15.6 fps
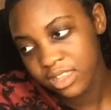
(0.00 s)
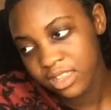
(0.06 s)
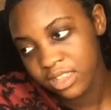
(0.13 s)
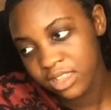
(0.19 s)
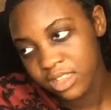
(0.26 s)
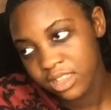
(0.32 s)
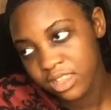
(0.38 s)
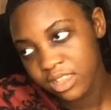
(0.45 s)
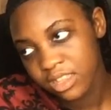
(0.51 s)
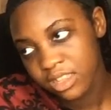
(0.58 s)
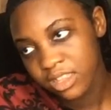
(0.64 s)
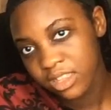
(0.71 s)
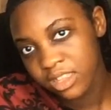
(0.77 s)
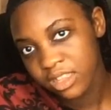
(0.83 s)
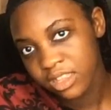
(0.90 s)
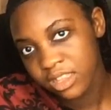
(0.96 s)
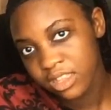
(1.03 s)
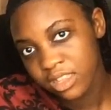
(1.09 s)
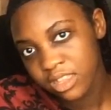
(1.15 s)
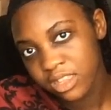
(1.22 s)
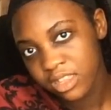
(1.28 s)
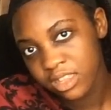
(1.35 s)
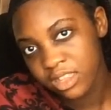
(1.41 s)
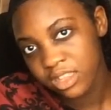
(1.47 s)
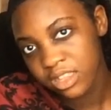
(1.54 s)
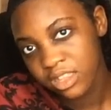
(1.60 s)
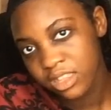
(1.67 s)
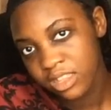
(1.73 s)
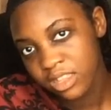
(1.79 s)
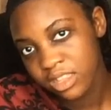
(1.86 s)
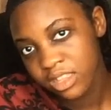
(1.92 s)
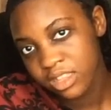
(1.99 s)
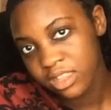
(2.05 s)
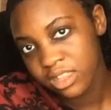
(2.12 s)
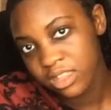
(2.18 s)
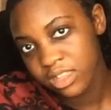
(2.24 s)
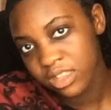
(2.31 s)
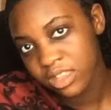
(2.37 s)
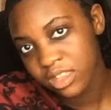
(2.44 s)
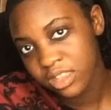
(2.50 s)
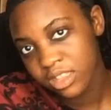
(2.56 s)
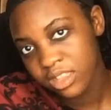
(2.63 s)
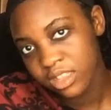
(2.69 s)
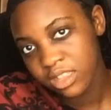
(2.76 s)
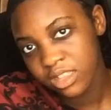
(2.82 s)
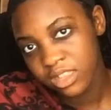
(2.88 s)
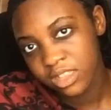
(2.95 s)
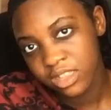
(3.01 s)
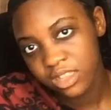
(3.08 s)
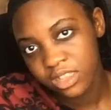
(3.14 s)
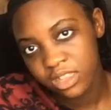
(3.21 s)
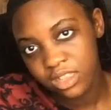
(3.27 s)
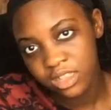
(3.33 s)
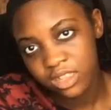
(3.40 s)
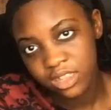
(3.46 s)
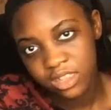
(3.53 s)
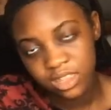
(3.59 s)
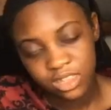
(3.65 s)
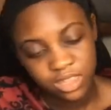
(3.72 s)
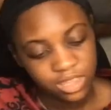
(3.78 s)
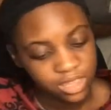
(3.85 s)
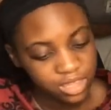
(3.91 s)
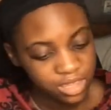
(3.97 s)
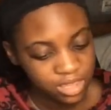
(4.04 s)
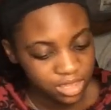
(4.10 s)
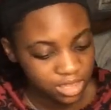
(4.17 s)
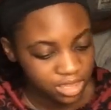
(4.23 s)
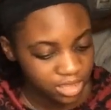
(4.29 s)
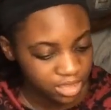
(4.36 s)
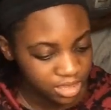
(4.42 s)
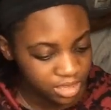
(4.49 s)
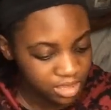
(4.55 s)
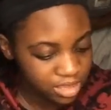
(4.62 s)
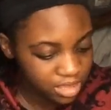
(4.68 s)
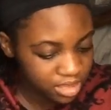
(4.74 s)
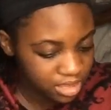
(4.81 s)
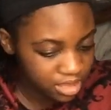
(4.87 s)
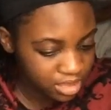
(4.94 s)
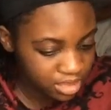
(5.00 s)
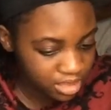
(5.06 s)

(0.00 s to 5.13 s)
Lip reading: (silent)